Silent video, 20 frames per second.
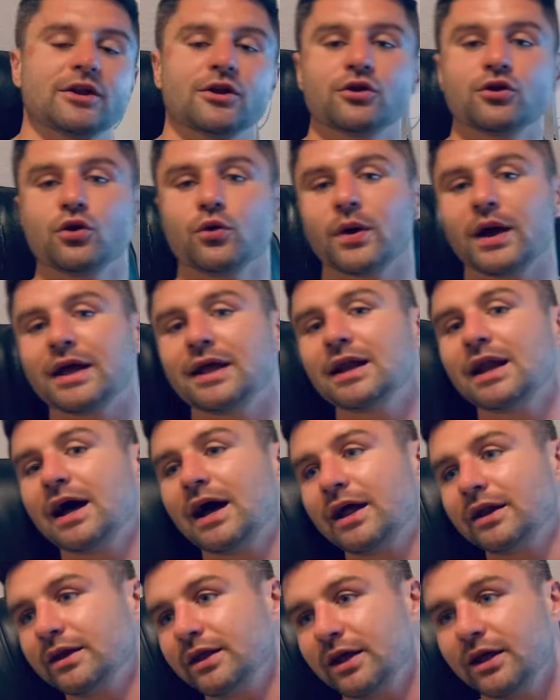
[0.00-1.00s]
Inoue
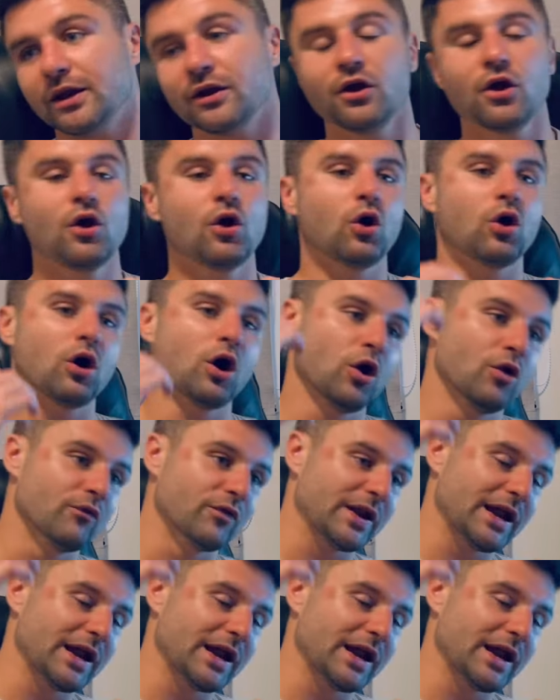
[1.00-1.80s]
landing over